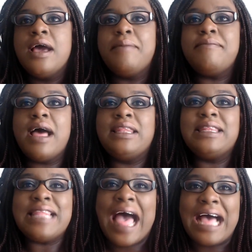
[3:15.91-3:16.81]
My
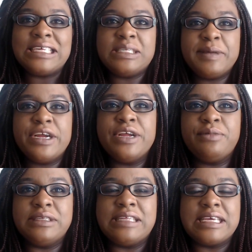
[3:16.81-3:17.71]
last period
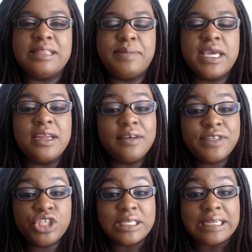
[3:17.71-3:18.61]
was the beginning of
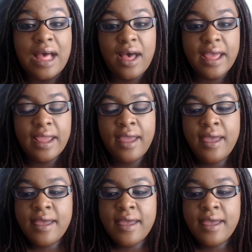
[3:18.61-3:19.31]
July,